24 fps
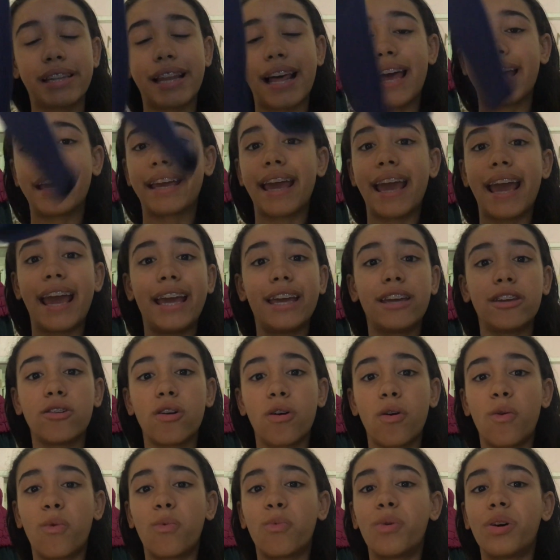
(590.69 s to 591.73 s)
Like, hey
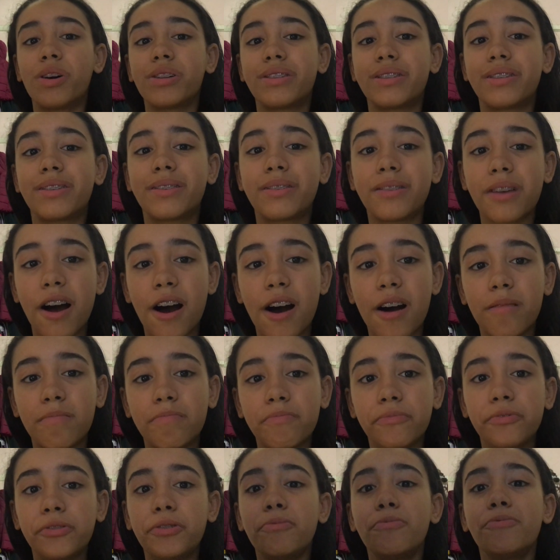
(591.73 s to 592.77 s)
yo, what's up,
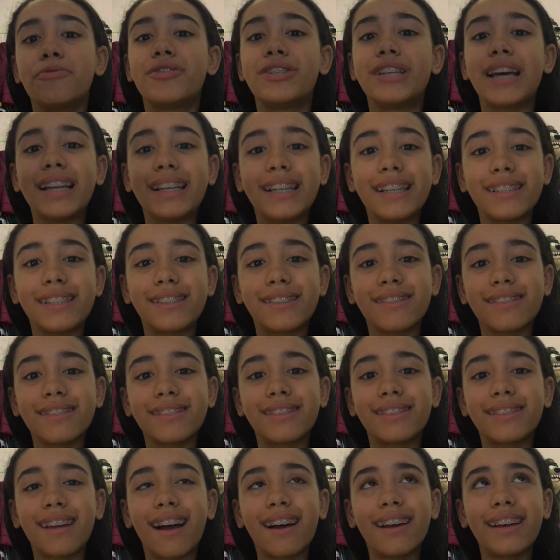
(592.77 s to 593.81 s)
you jealous or
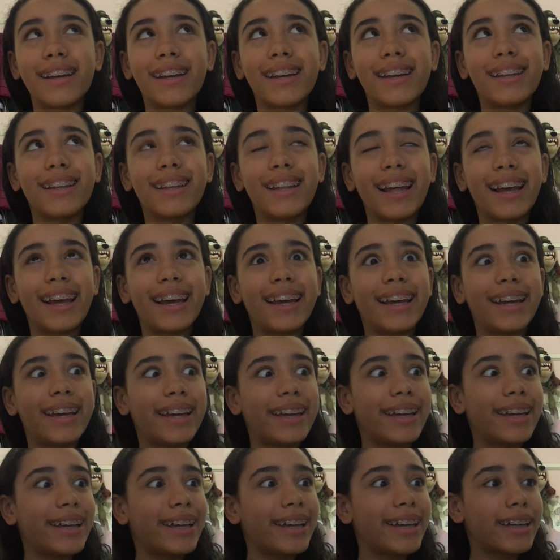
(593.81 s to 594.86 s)
something?
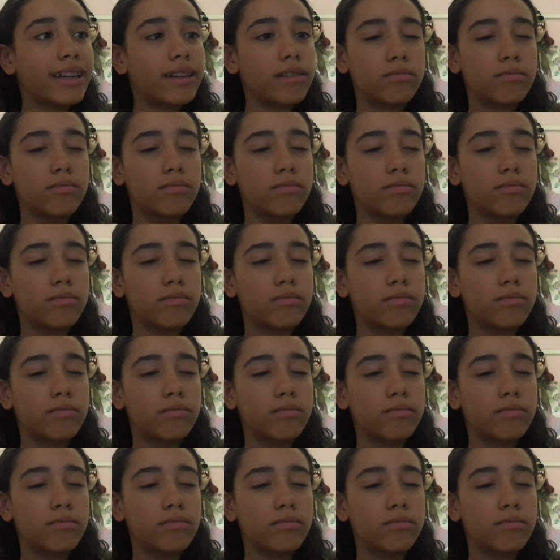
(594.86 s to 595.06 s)
Like,